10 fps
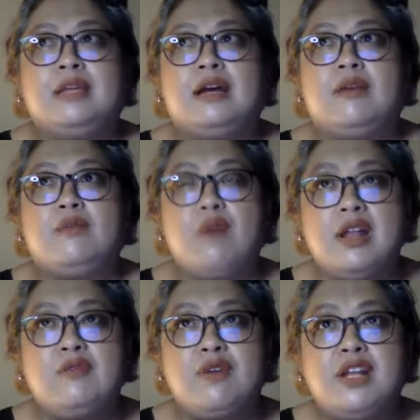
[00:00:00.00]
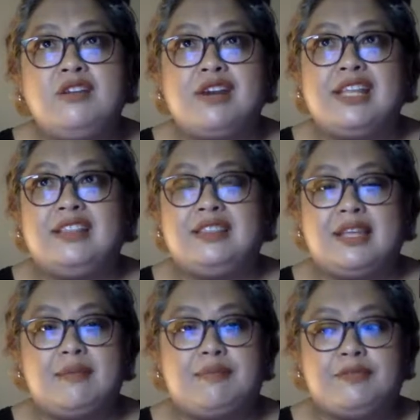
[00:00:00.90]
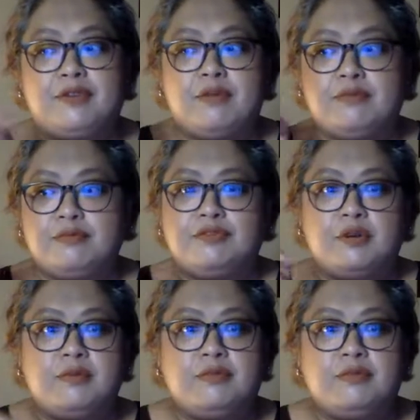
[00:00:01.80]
One great tip from